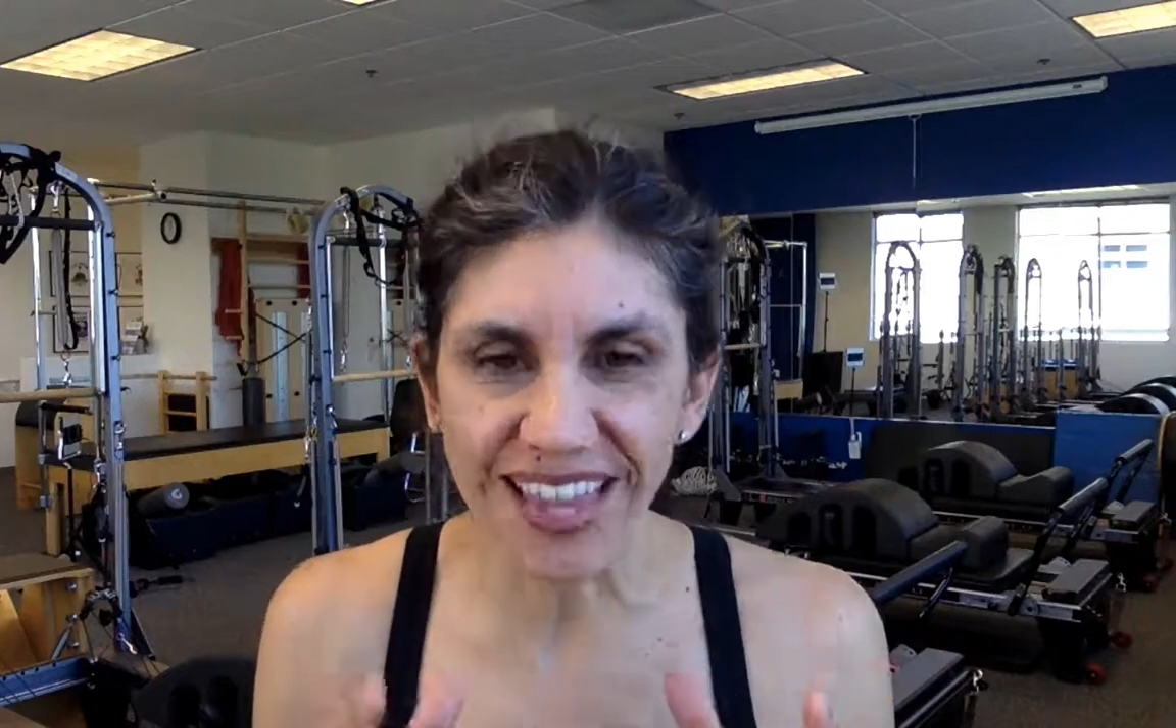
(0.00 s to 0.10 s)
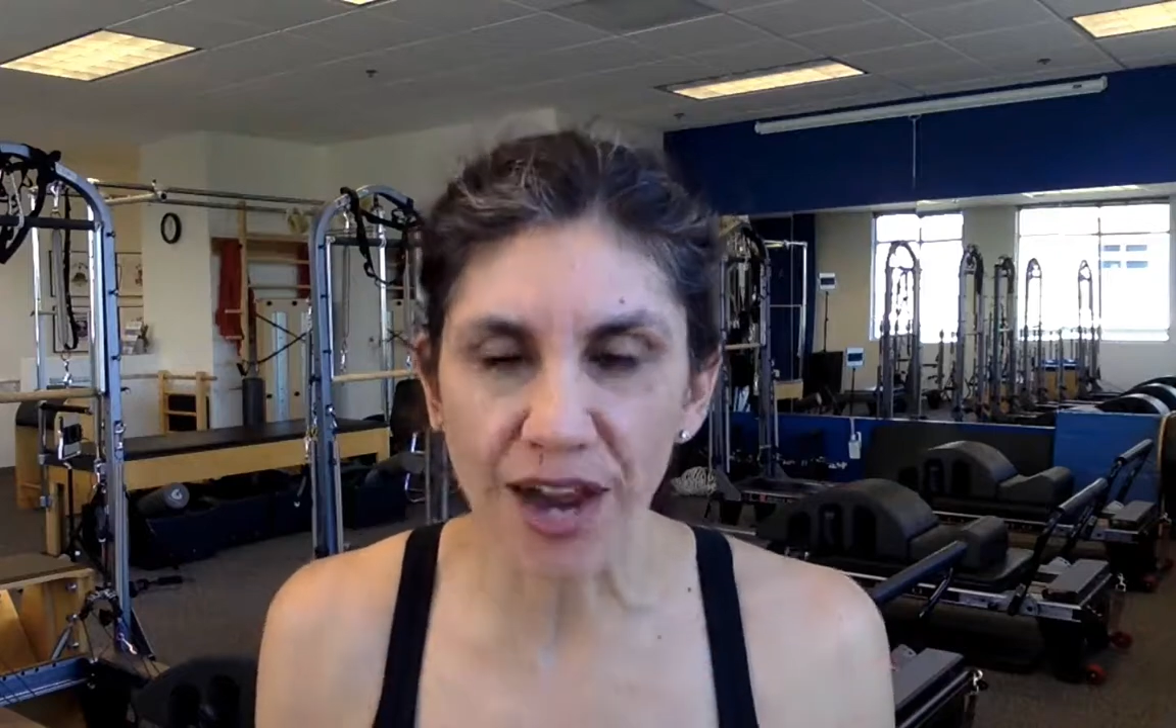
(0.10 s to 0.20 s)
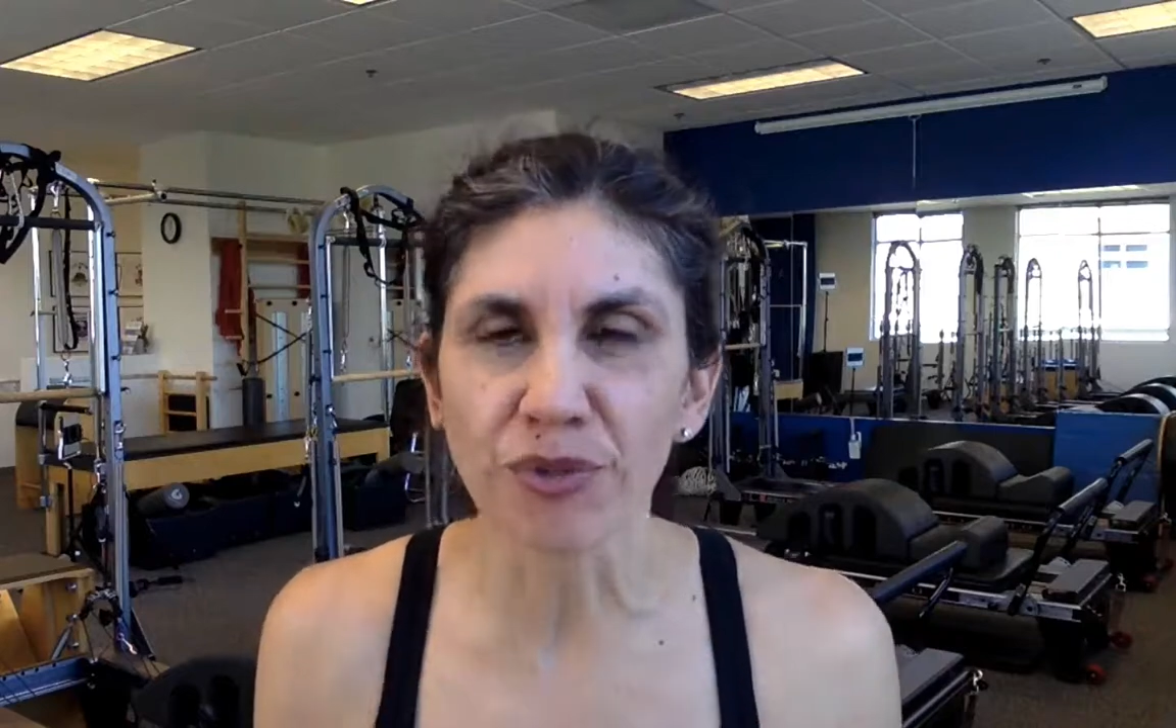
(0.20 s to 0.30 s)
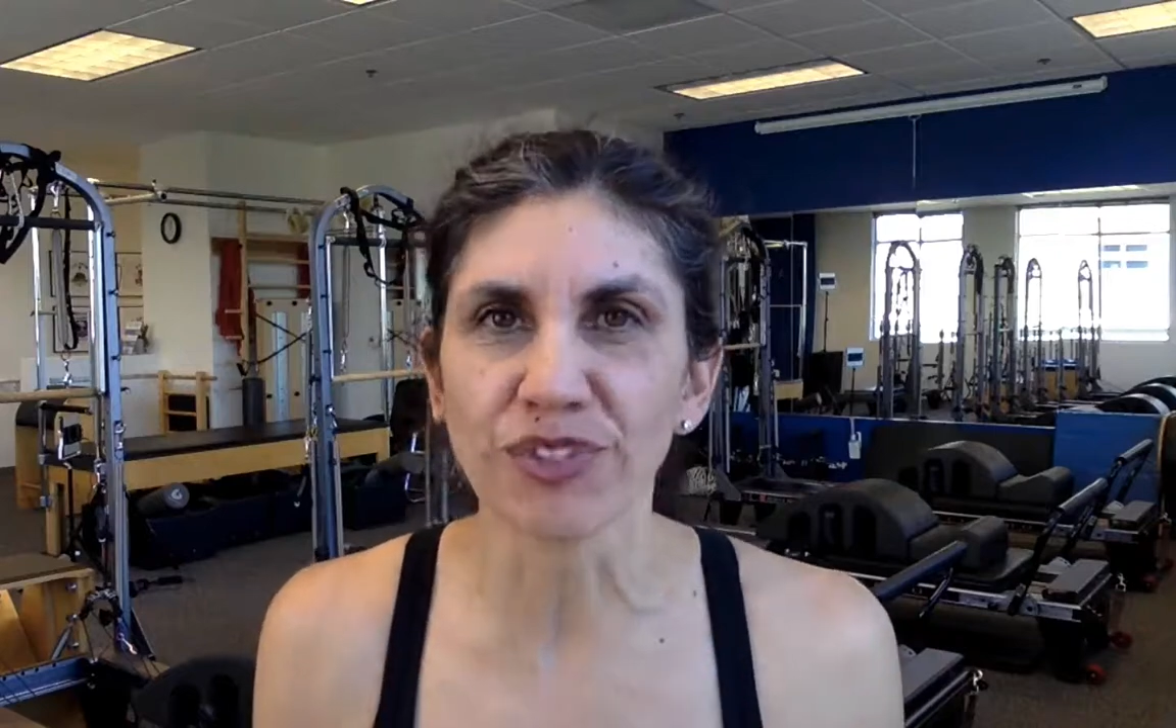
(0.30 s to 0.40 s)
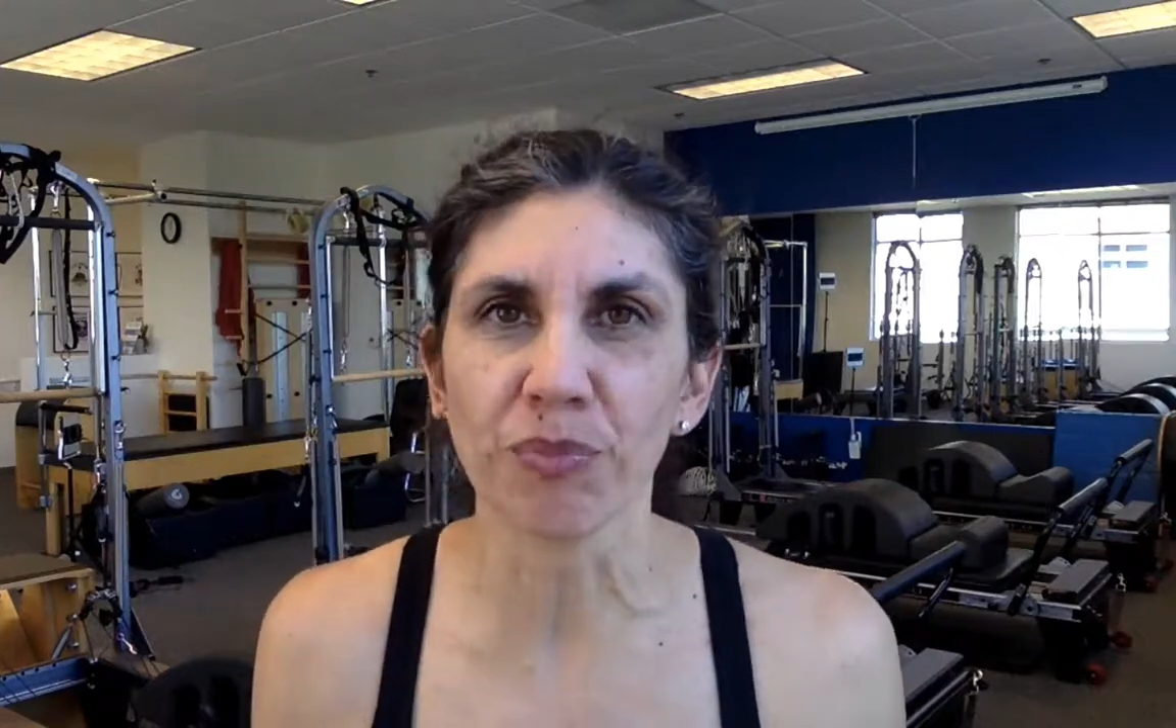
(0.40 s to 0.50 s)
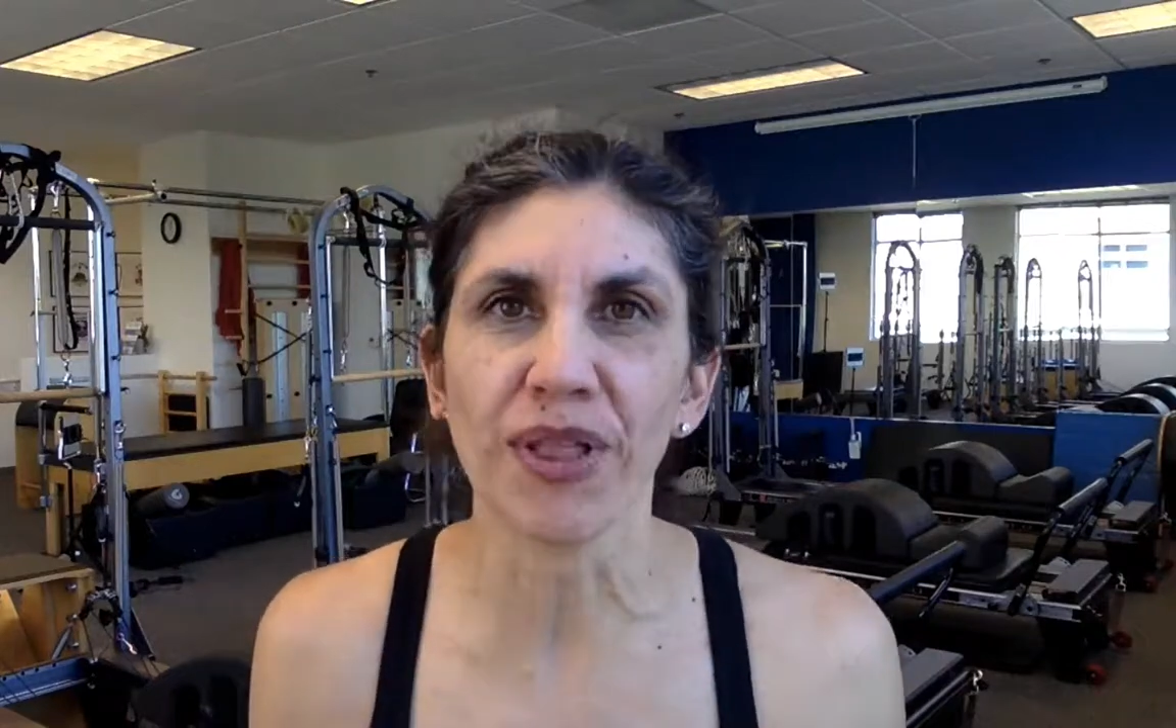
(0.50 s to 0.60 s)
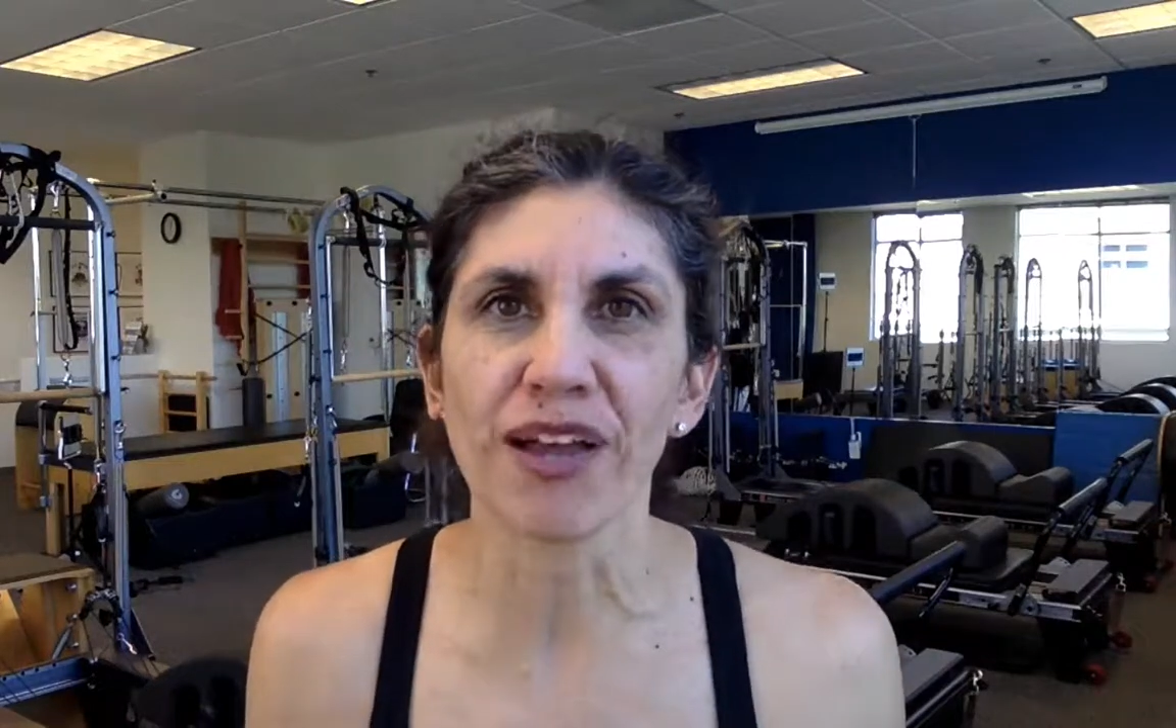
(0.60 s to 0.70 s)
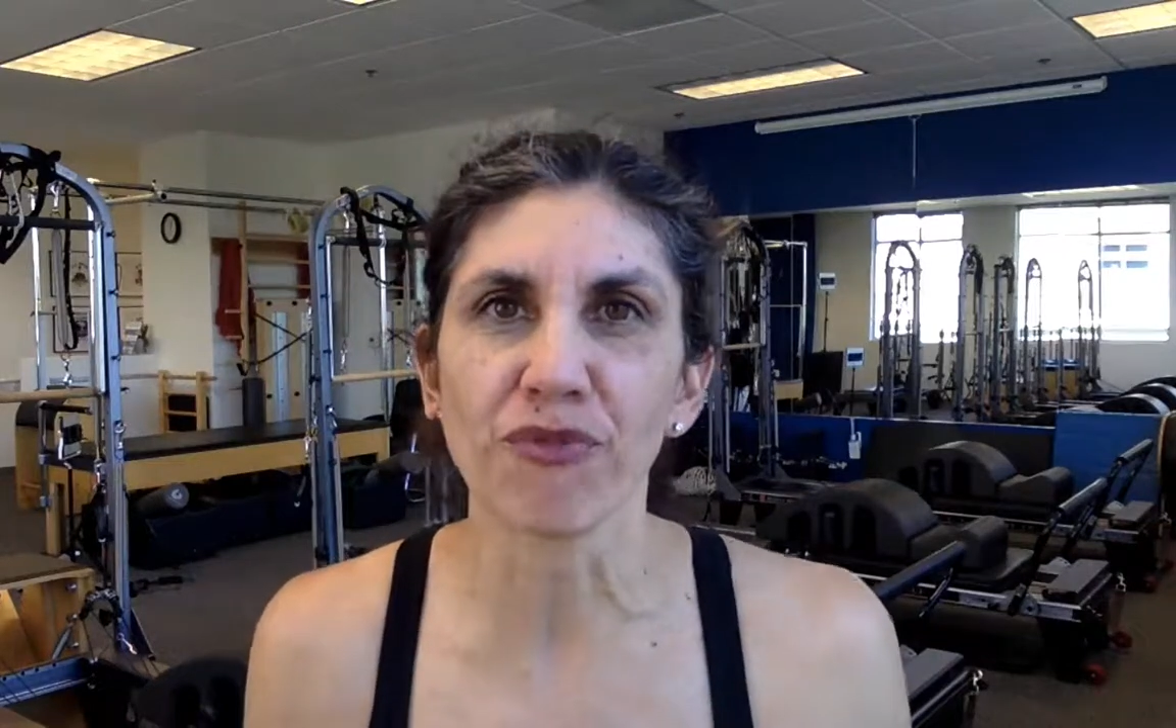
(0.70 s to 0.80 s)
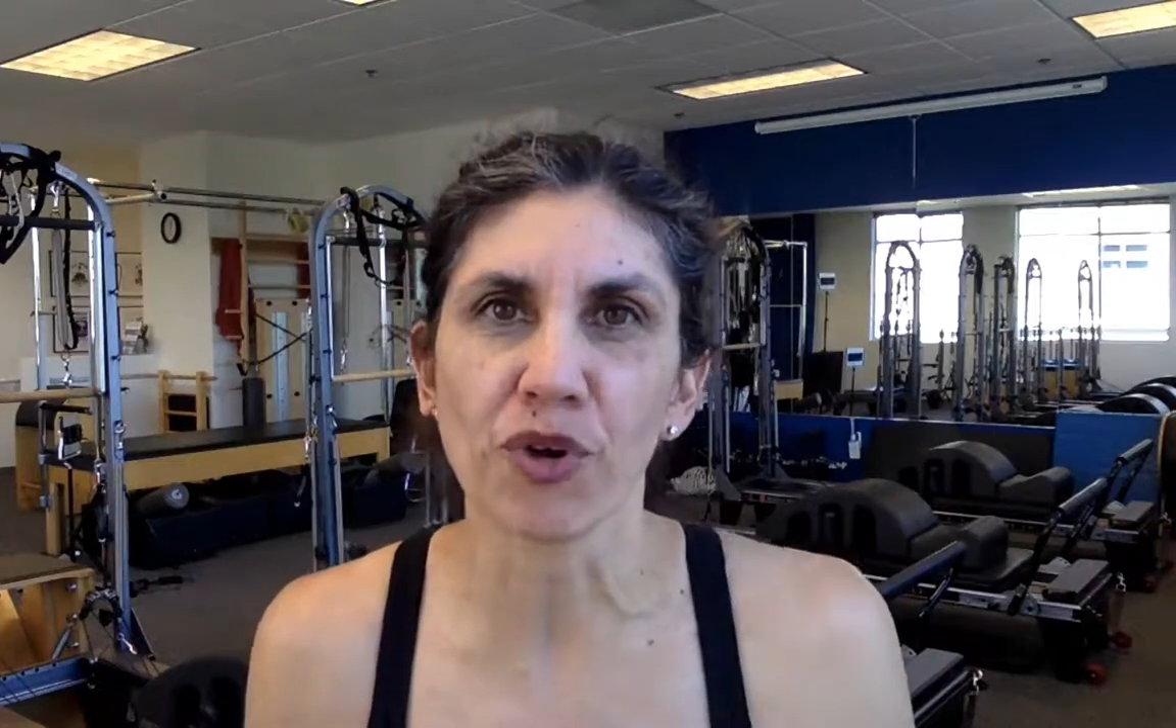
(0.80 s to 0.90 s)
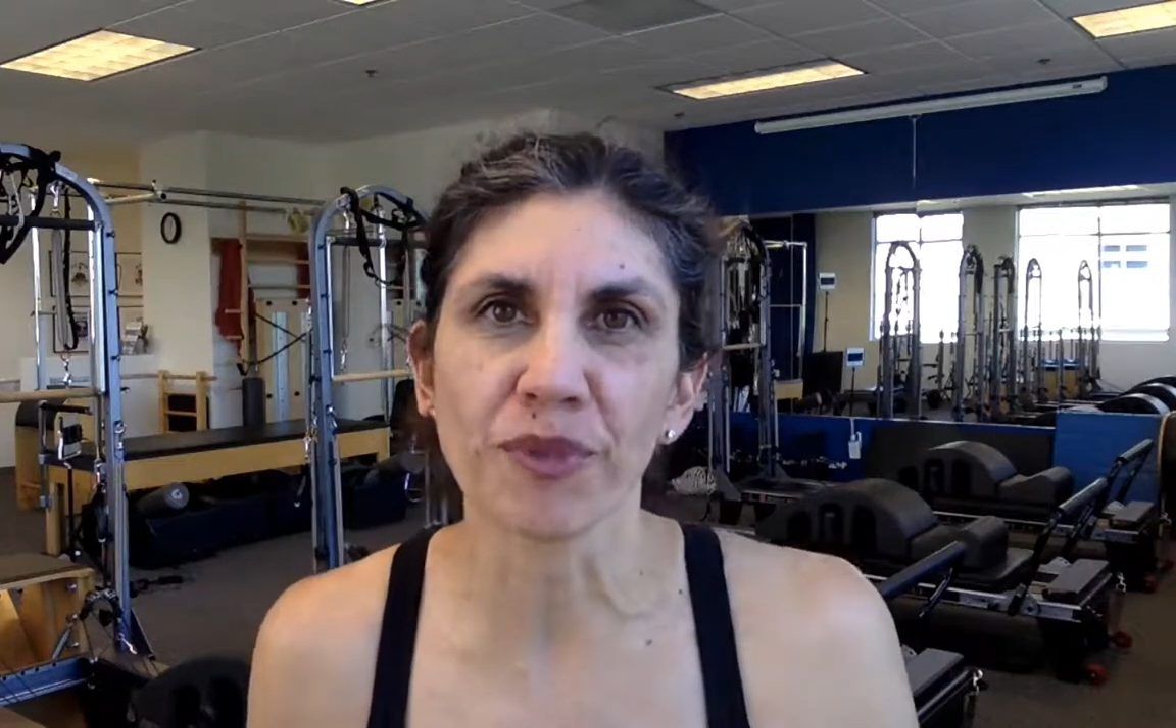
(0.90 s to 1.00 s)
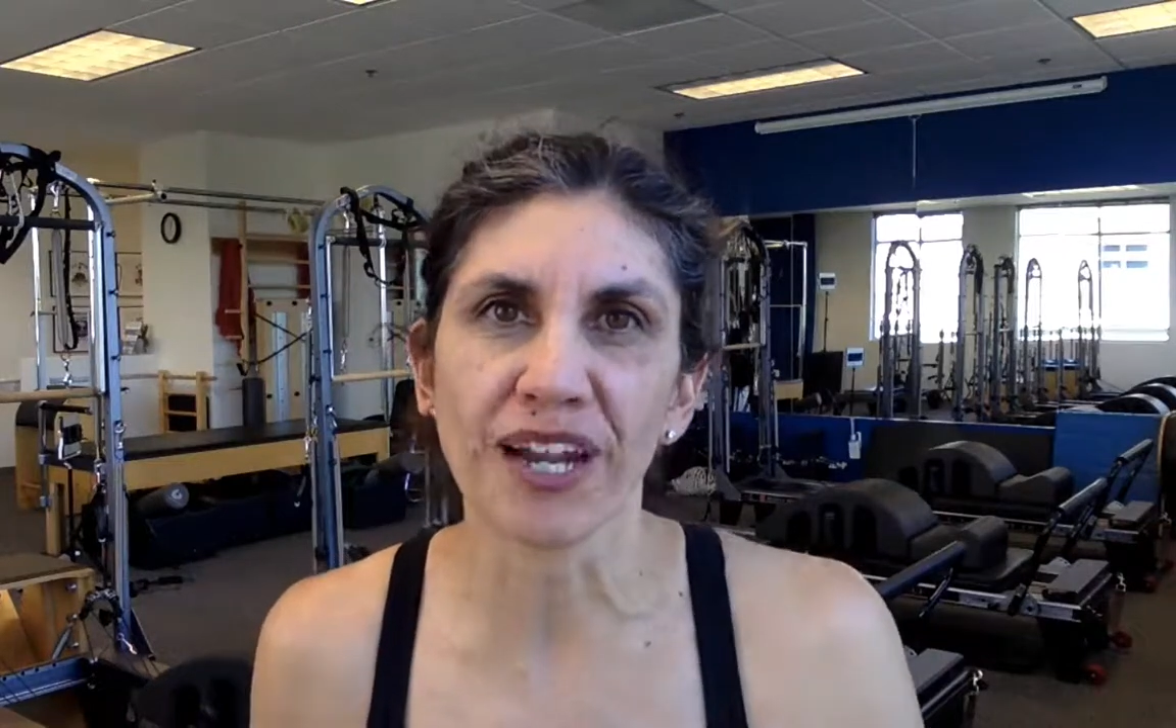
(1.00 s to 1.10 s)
that was the platform that